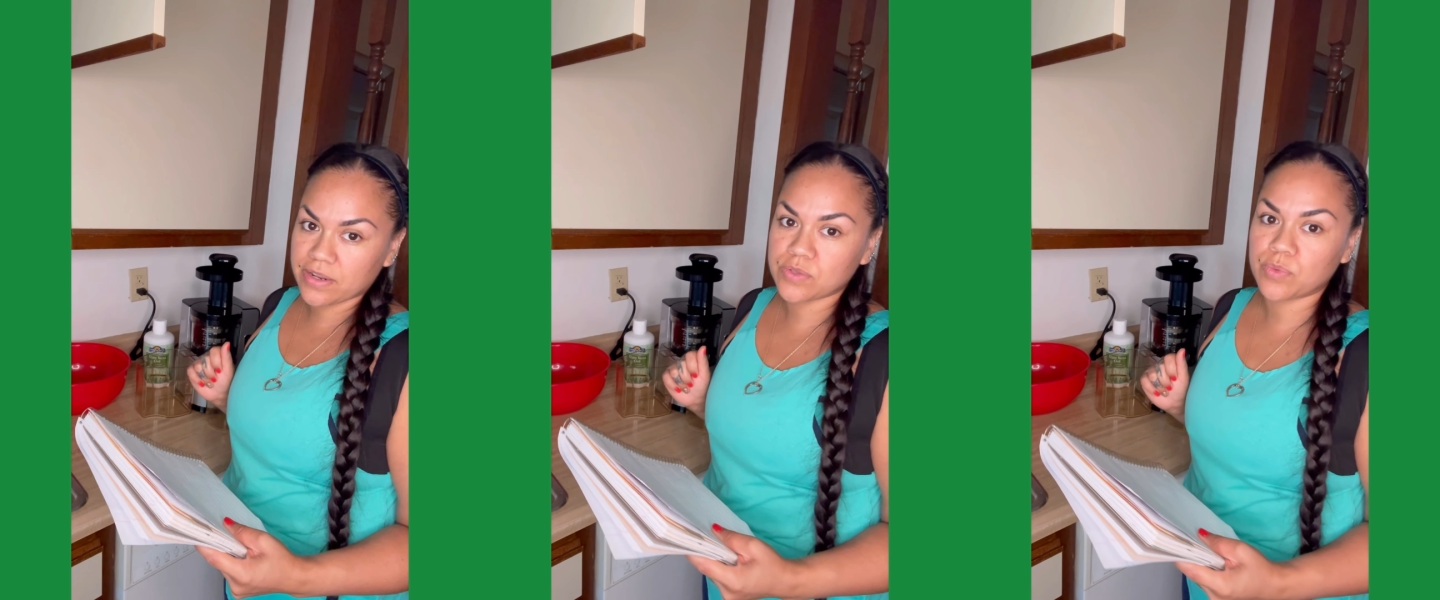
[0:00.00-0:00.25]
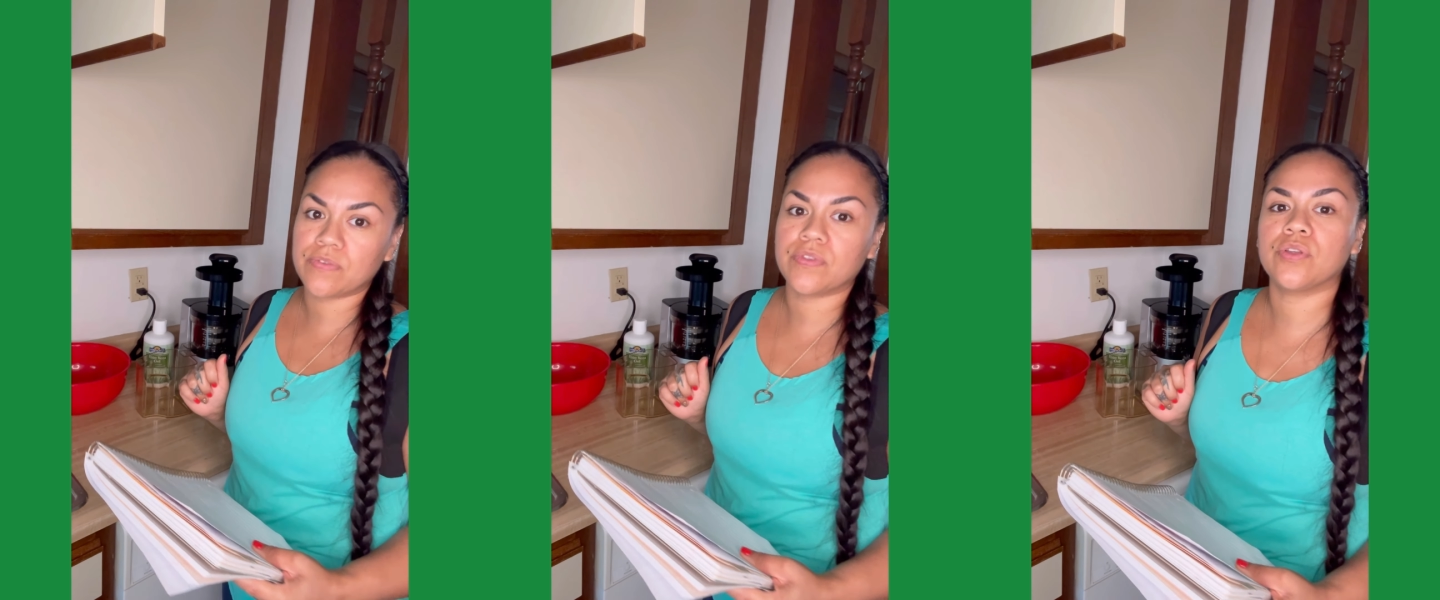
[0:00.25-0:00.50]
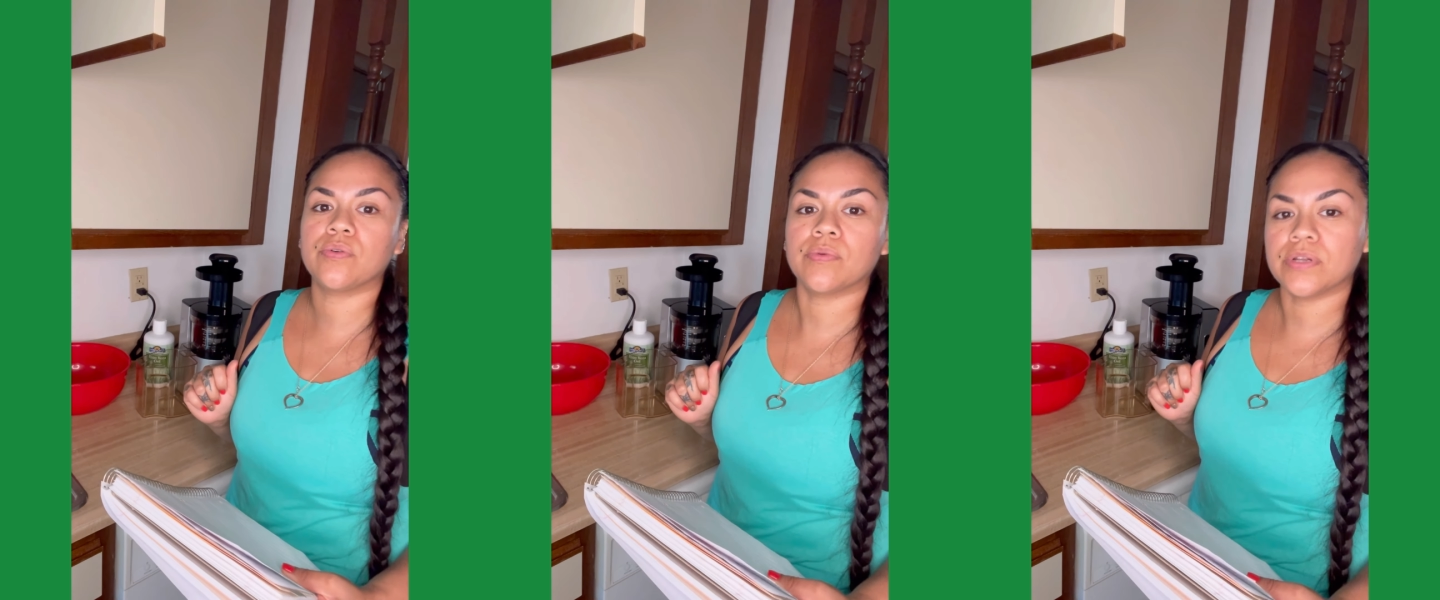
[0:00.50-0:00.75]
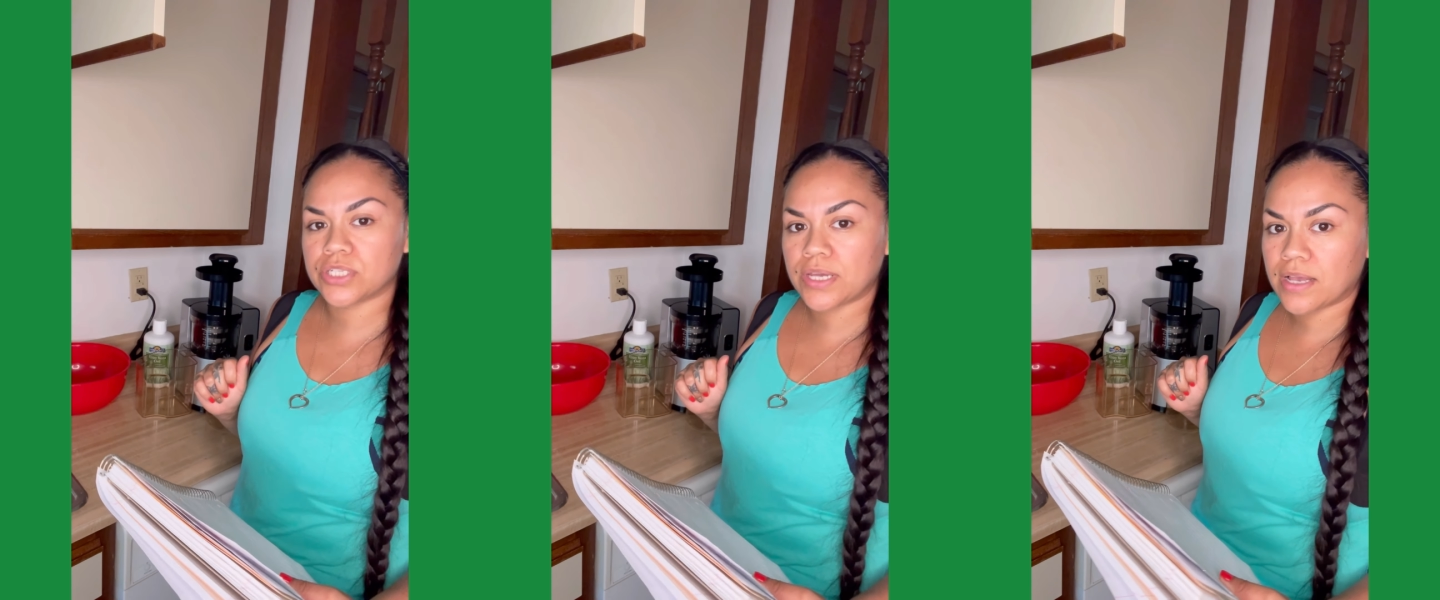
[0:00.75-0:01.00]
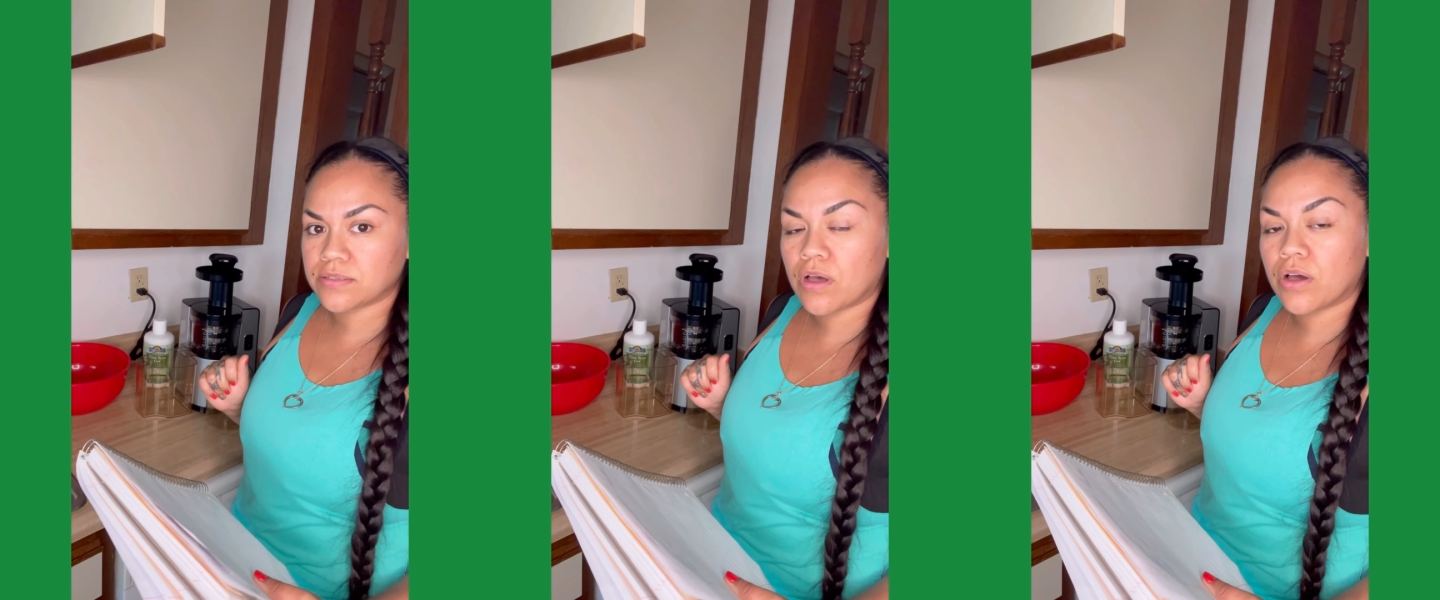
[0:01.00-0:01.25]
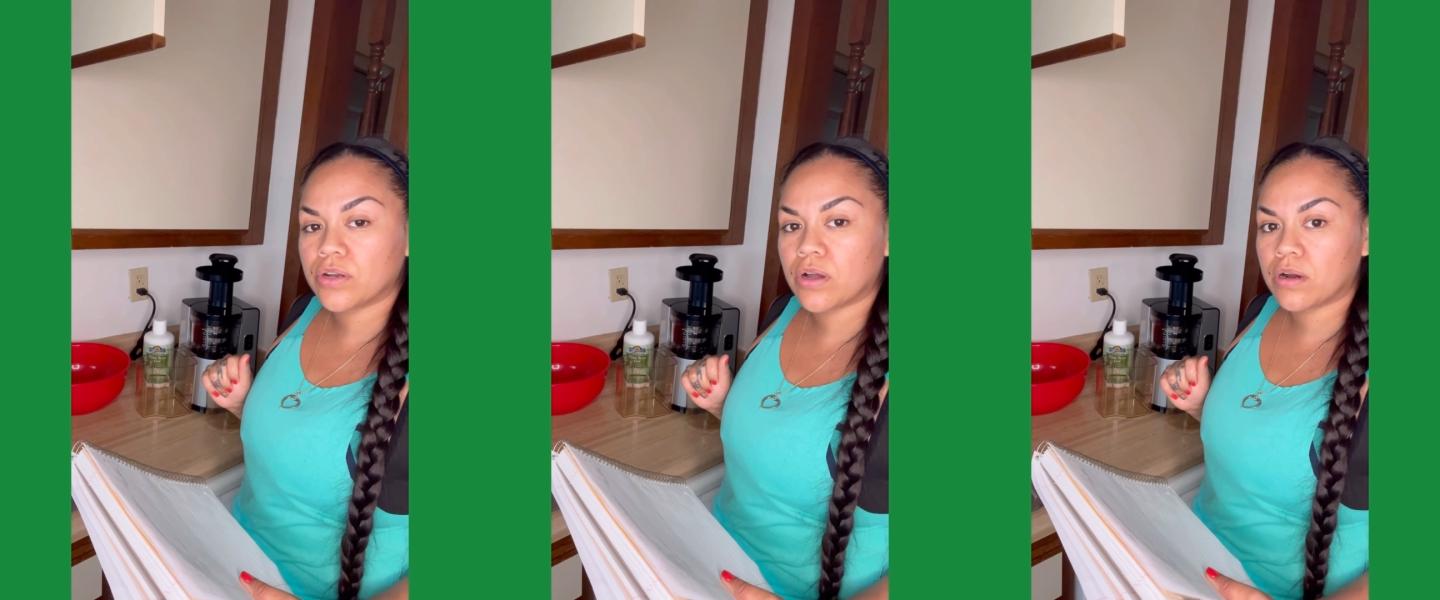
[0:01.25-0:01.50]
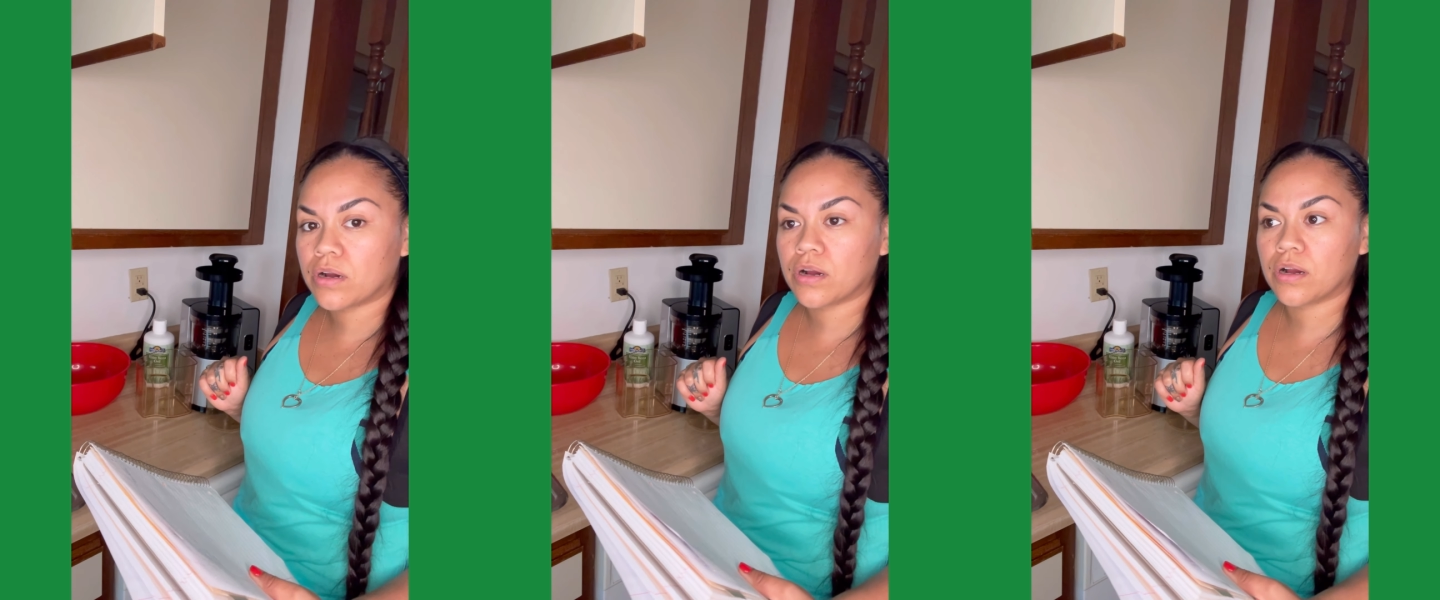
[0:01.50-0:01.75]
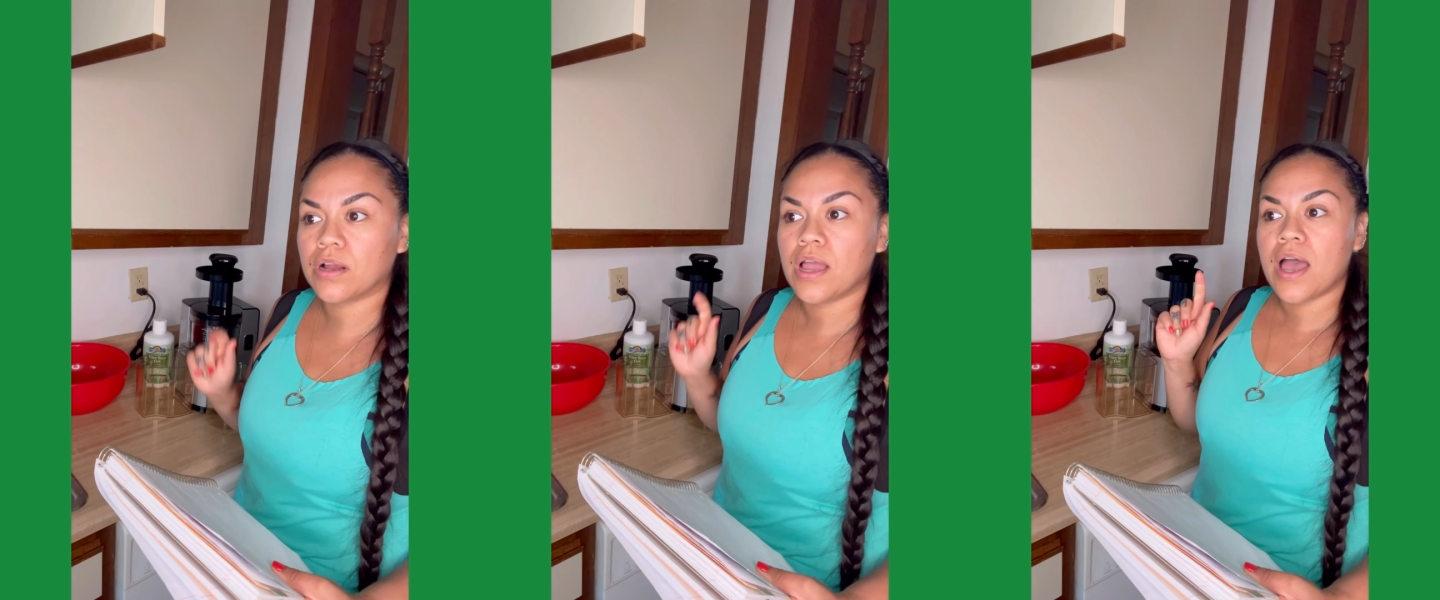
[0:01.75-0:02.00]
It's one of the newer ones she has on
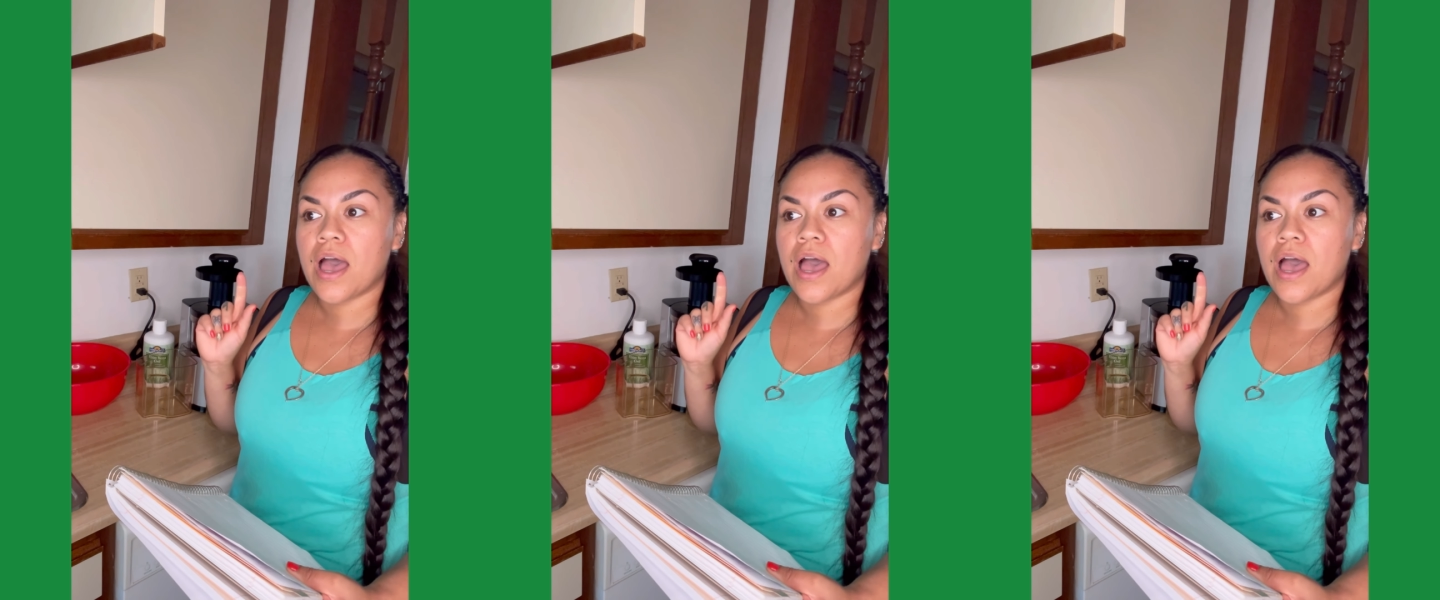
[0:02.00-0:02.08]
her